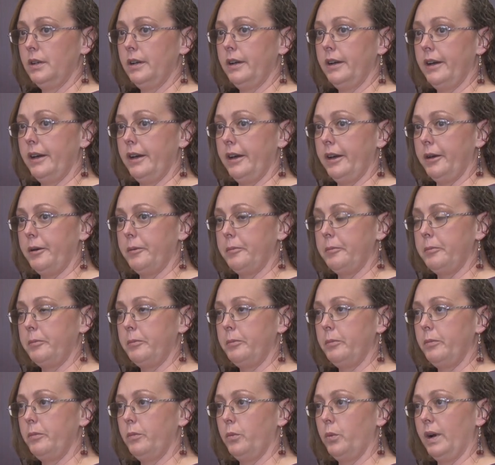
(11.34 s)
um,
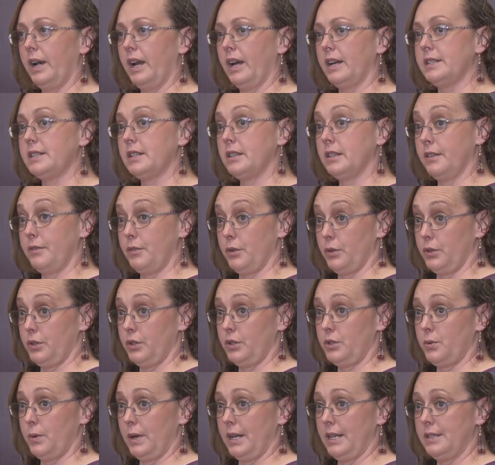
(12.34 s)
when I delivered the
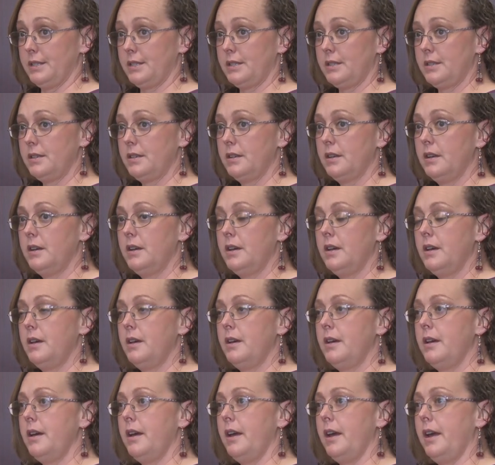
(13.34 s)
twins.
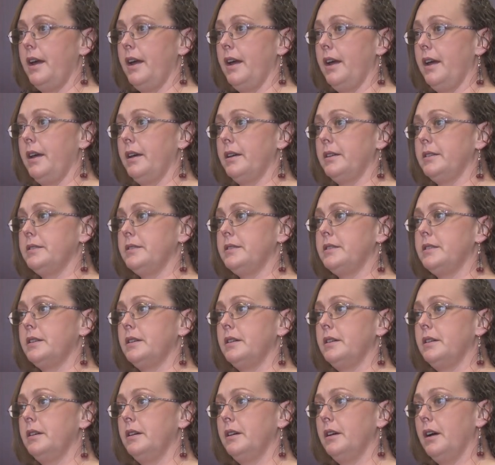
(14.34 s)
And
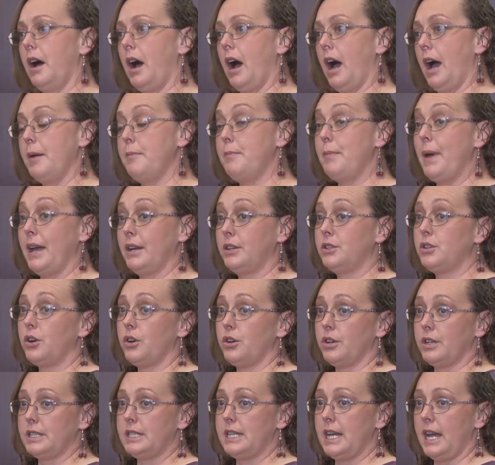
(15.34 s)
I begged her
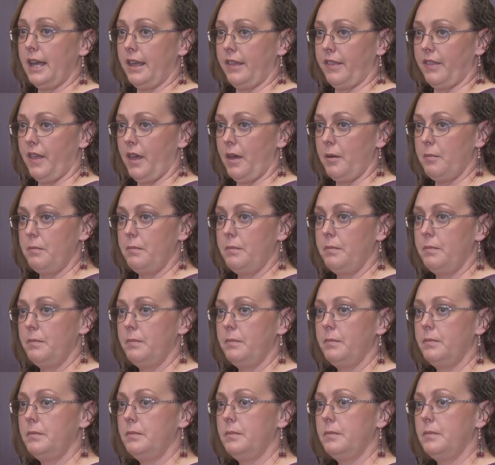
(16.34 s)
to take them
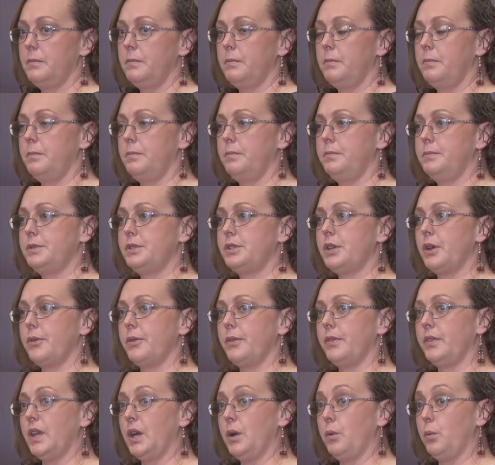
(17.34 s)
so
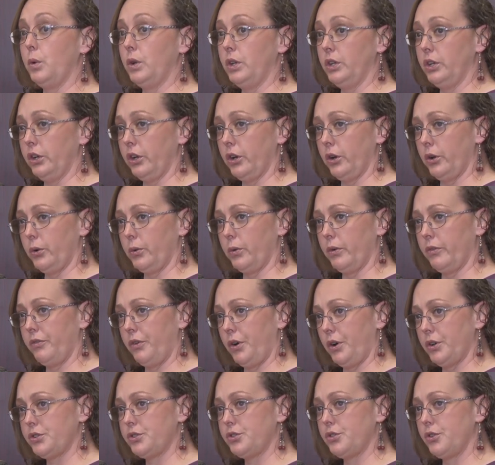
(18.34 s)
that they wouldn't go to a
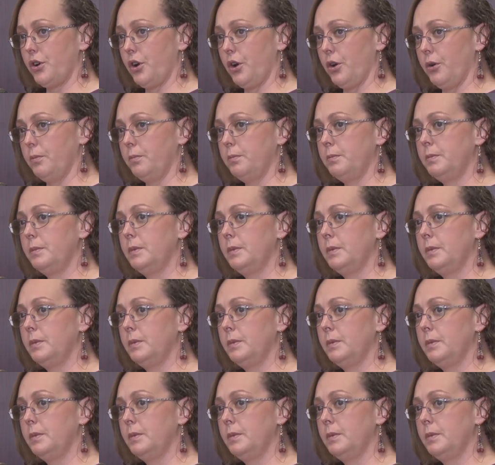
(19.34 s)
foster home.